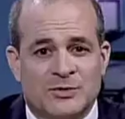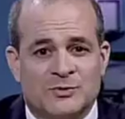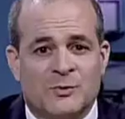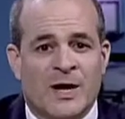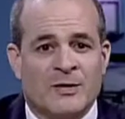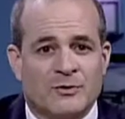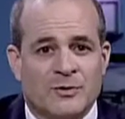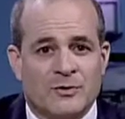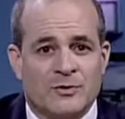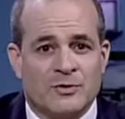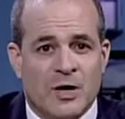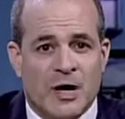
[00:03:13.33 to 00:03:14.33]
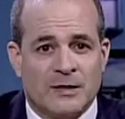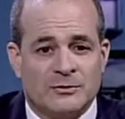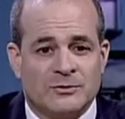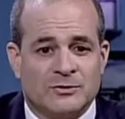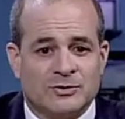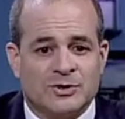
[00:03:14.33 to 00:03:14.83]
is whether or not
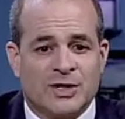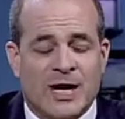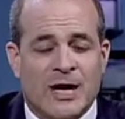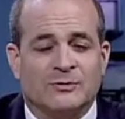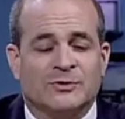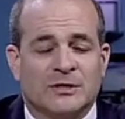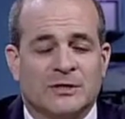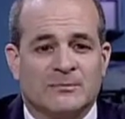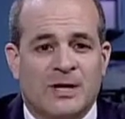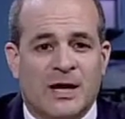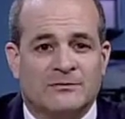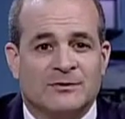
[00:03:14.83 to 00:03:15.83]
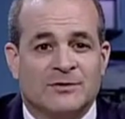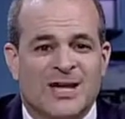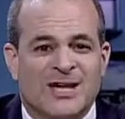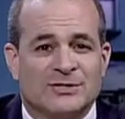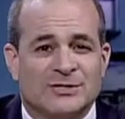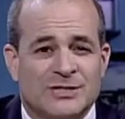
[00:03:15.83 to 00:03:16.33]
your child can obtain the
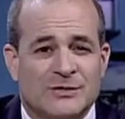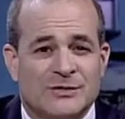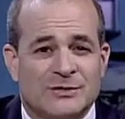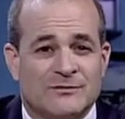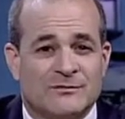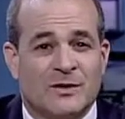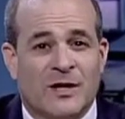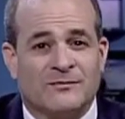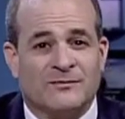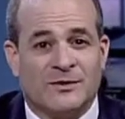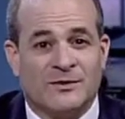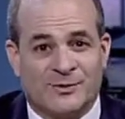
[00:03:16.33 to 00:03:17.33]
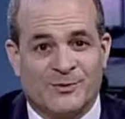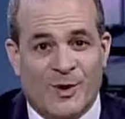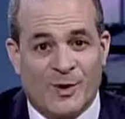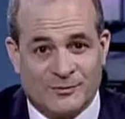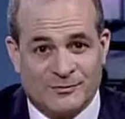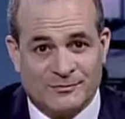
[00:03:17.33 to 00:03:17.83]
necessaries of life on their
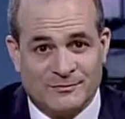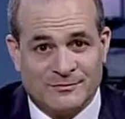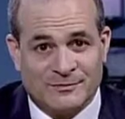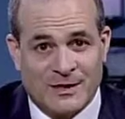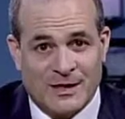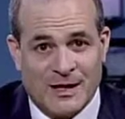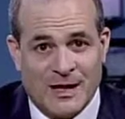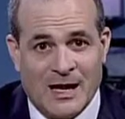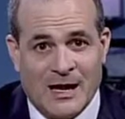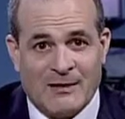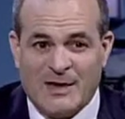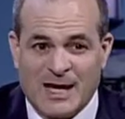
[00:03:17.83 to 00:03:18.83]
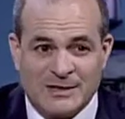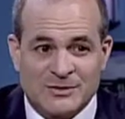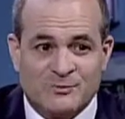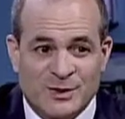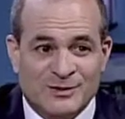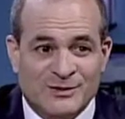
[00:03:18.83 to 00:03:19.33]
own. And that
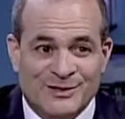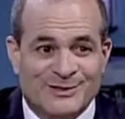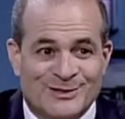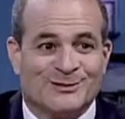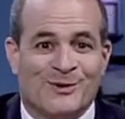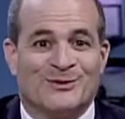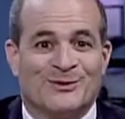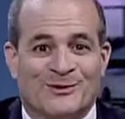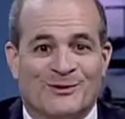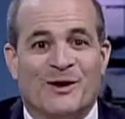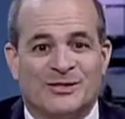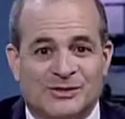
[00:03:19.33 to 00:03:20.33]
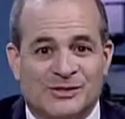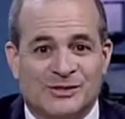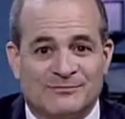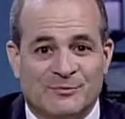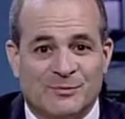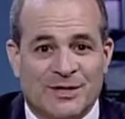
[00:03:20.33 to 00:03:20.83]
really is a loaded
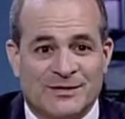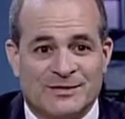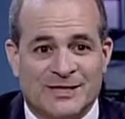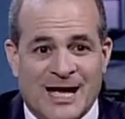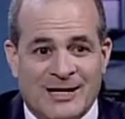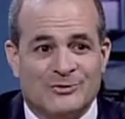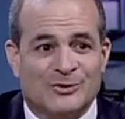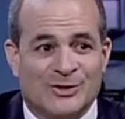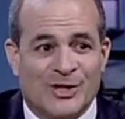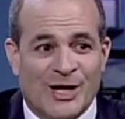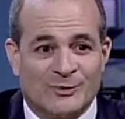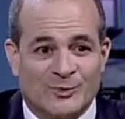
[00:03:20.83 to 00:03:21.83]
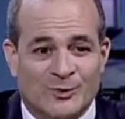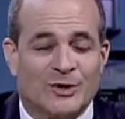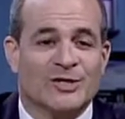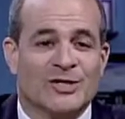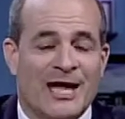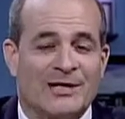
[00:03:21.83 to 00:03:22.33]
question because can your child
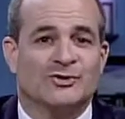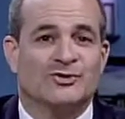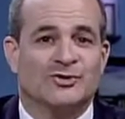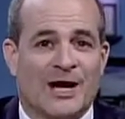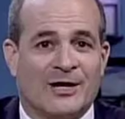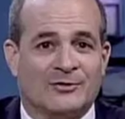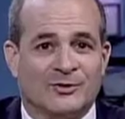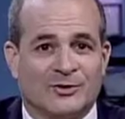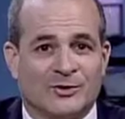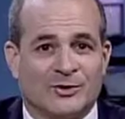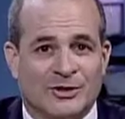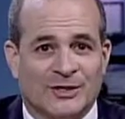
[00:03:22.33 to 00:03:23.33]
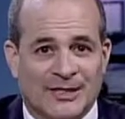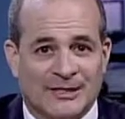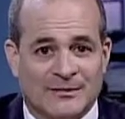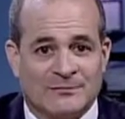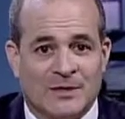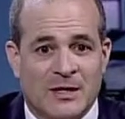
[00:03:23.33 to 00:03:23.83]
work? Can your child earn an
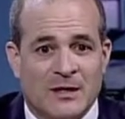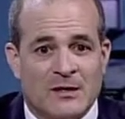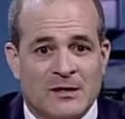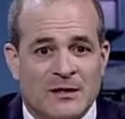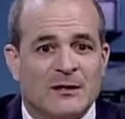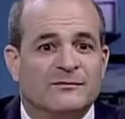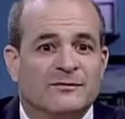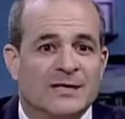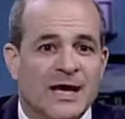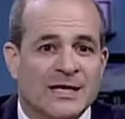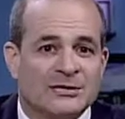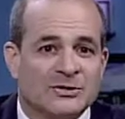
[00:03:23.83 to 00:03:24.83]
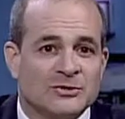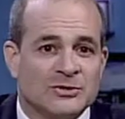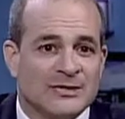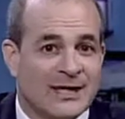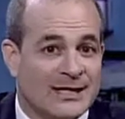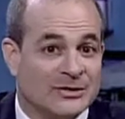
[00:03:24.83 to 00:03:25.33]
income? If the answer
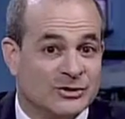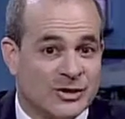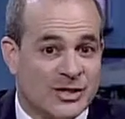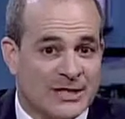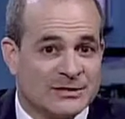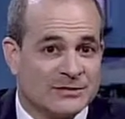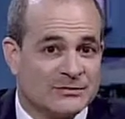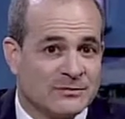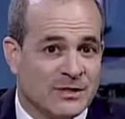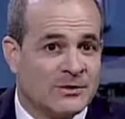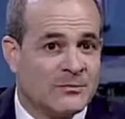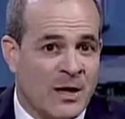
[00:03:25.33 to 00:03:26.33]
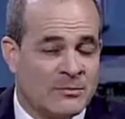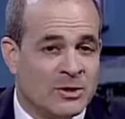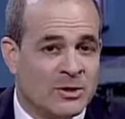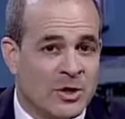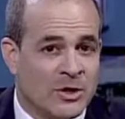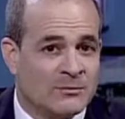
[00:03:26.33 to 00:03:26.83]
to that is yes, then there may
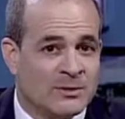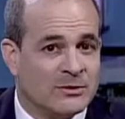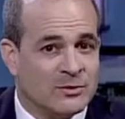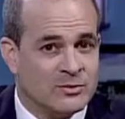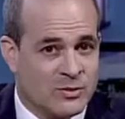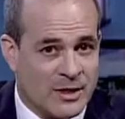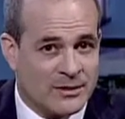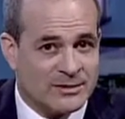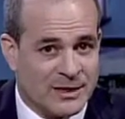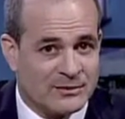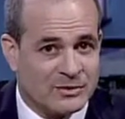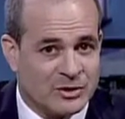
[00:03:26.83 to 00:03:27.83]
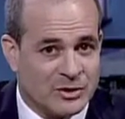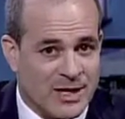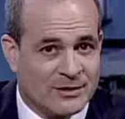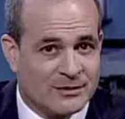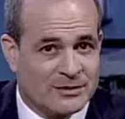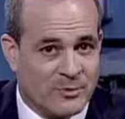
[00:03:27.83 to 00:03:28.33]
be an argument that you're not entitled to
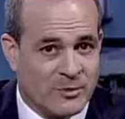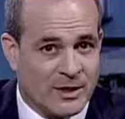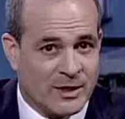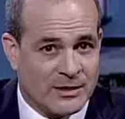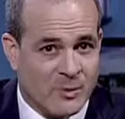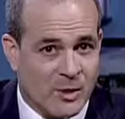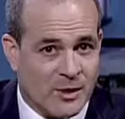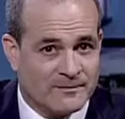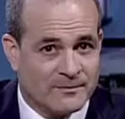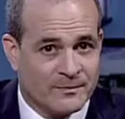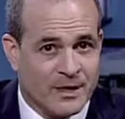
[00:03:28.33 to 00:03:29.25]
child support anymore.